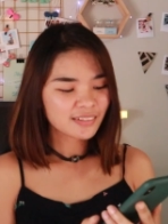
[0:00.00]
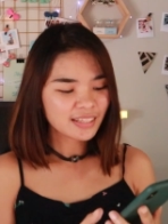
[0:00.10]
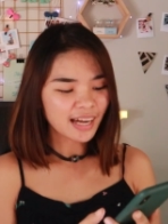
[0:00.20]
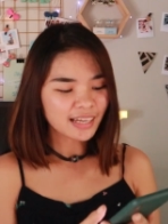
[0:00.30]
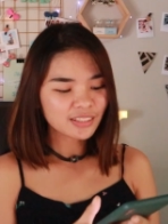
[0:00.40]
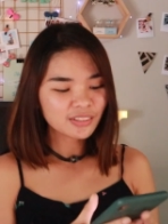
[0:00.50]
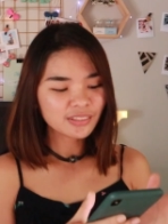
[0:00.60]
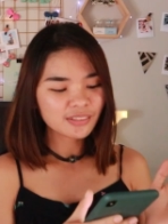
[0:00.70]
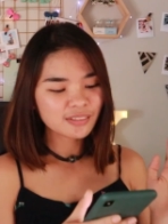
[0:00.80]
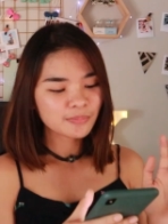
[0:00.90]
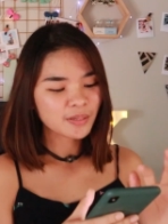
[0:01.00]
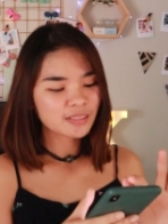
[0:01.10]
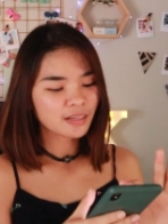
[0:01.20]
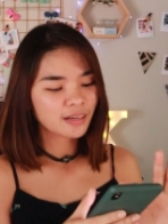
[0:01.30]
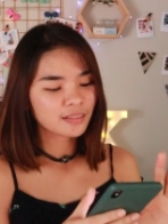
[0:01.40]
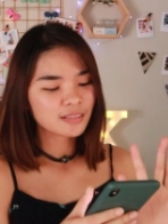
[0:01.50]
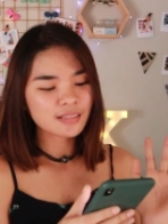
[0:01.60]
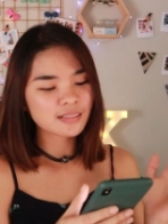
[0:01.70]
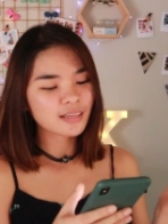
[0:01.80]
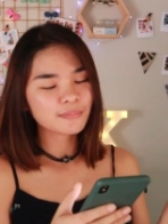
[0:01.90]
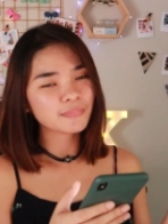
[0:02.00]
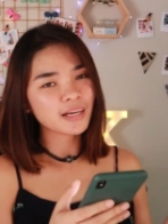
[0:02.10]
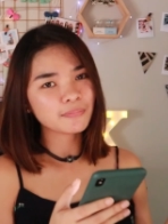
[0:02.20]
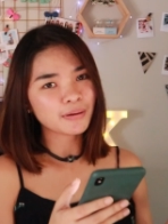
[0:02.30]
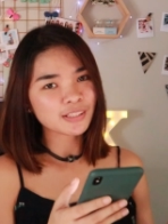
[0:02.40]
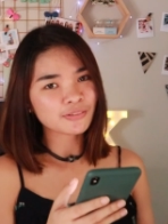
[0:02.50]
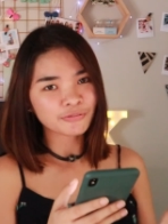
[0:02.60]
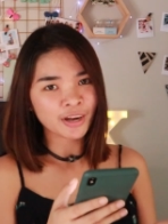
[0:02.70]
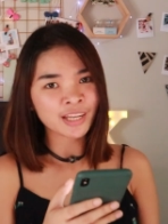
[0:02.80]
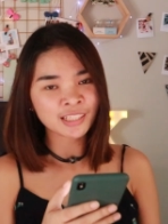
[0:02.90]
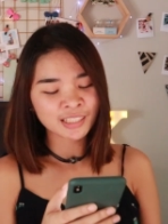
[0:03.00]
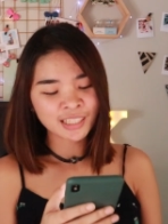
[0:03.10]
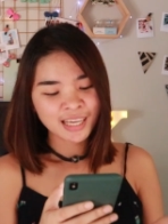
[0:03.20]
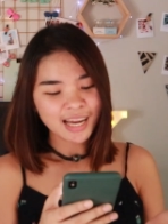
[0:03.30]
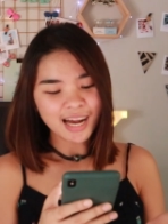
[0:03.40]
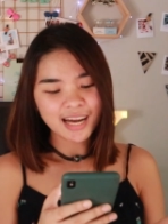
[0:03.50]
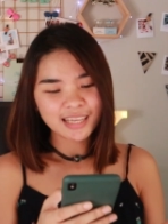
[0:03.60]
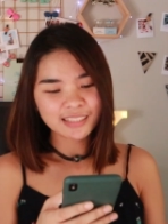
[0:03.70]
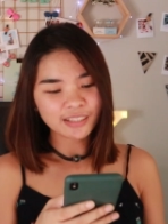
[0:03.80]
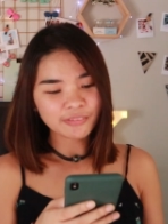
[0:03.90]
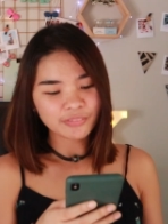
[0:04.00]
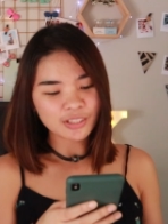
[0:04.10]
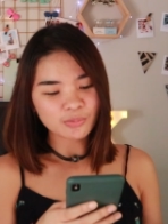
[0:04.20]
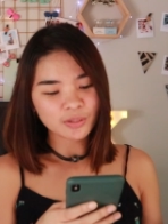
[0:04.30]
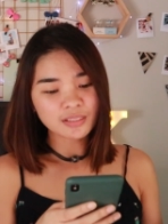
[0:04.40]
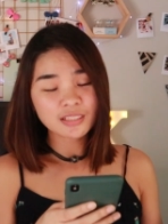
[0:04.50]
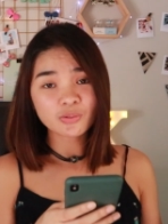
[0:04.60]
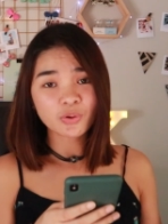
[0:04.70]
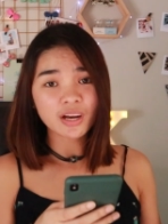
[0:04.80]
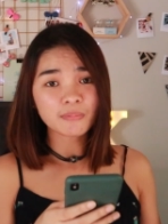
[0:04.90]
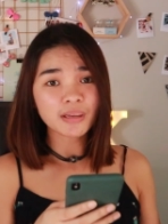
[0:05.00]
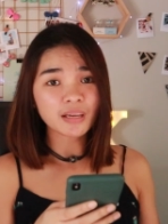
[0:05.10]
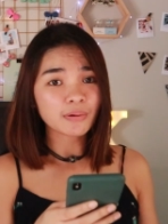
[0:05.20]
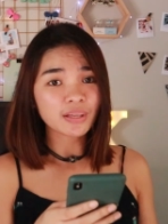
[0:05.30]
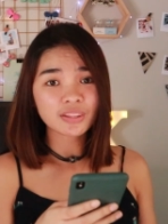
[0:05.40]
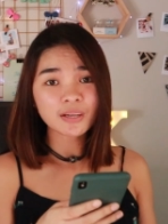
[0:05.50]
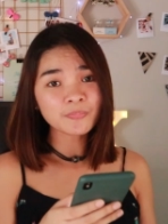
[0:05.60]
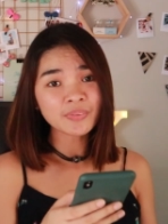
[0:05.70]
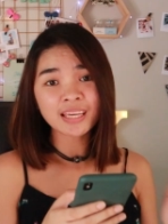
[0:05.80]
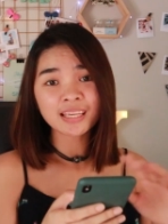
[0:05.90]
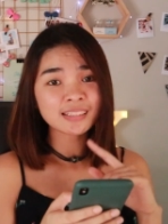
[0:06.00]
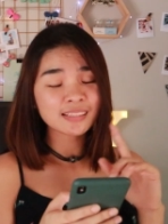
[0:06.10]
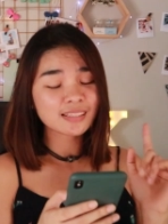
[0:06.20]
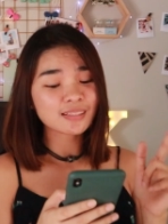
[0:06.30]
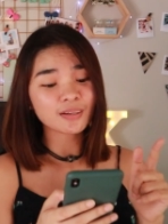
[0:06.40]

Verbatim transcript: So yeah, I do use PixArt. This is like my best friend. I love this one. This is where I make my thumbnails.